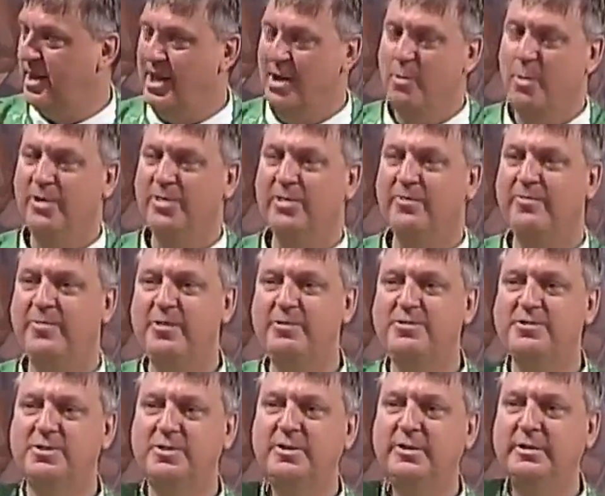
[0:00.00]
What the
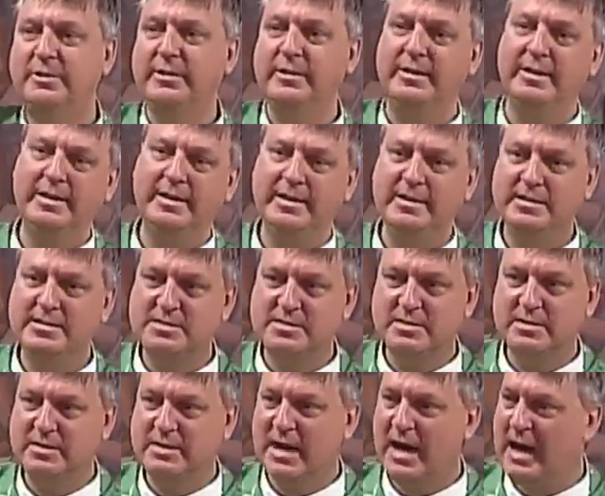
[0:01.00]
future
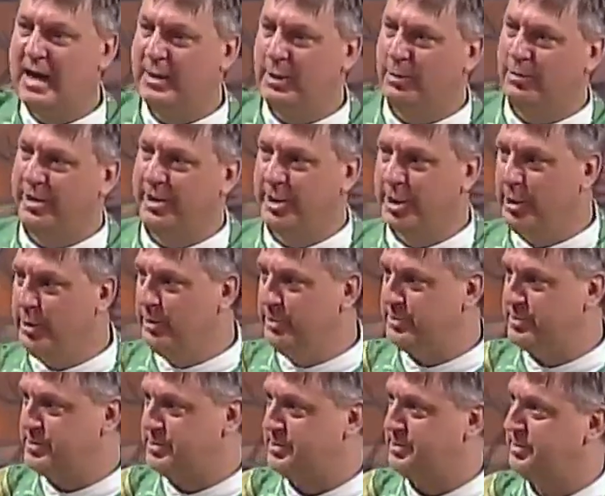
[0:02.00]
is, God only
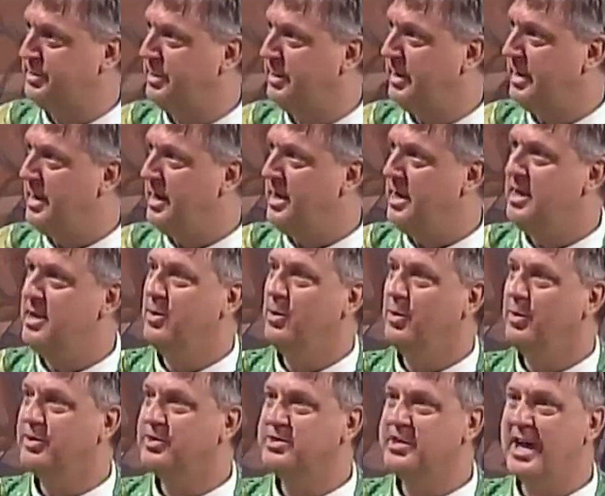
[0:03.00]
knows. He
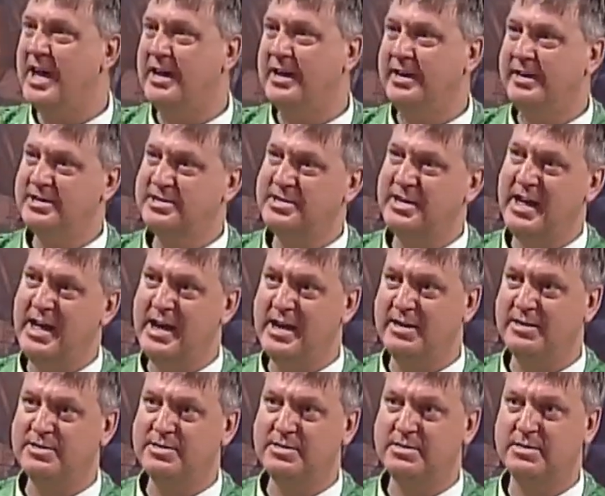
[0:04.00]
holds that in his
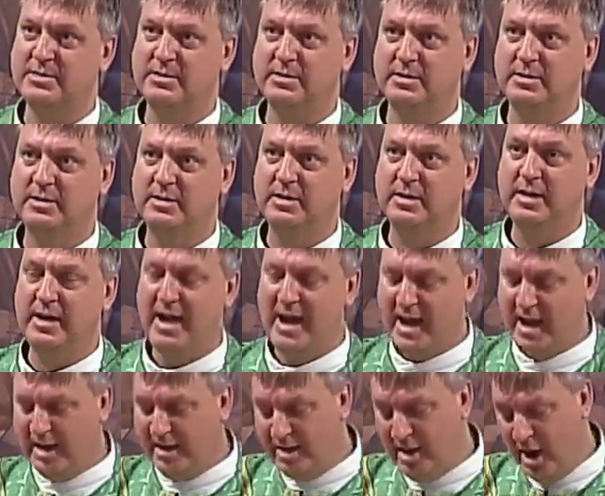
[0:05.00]
hands.
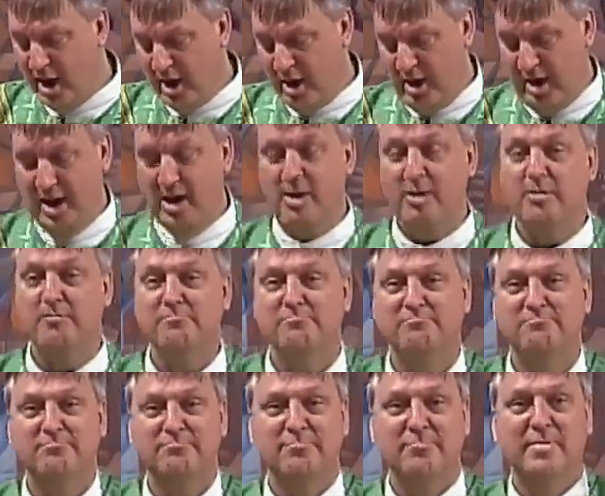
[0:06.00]
And
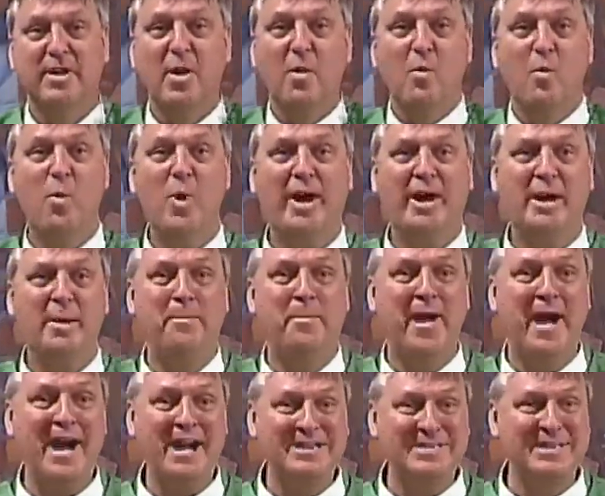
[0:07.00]
what
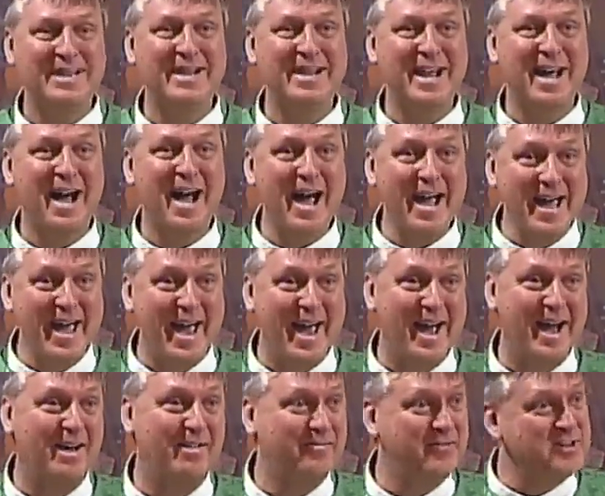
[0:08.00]
capacity I
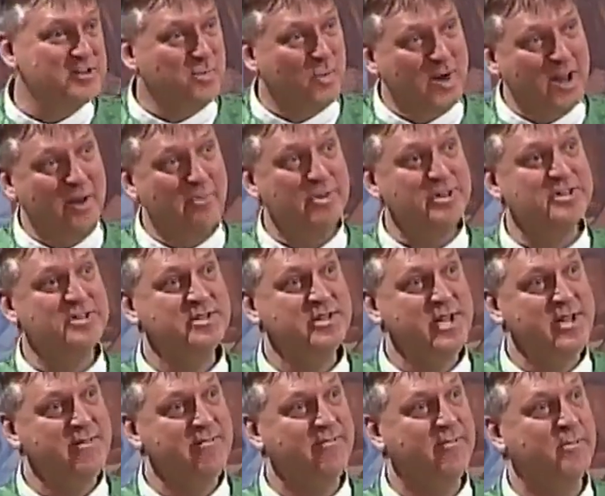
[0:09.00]
have is what I
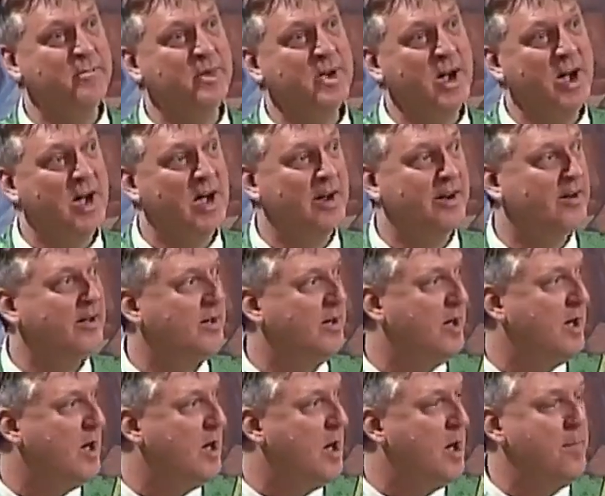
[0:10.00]
receive from God.
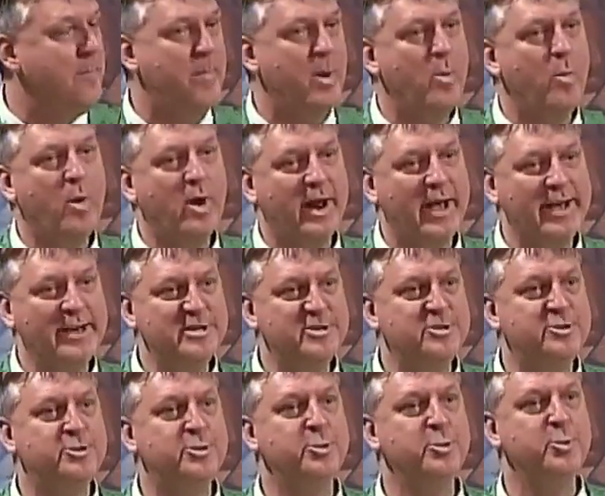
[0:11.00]
But what
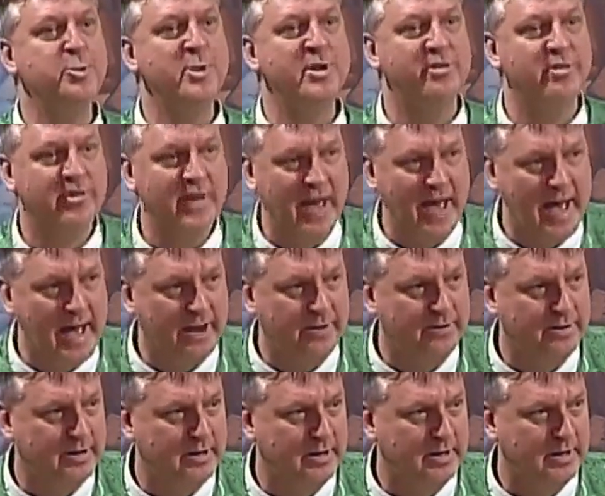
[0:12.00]
I do with that,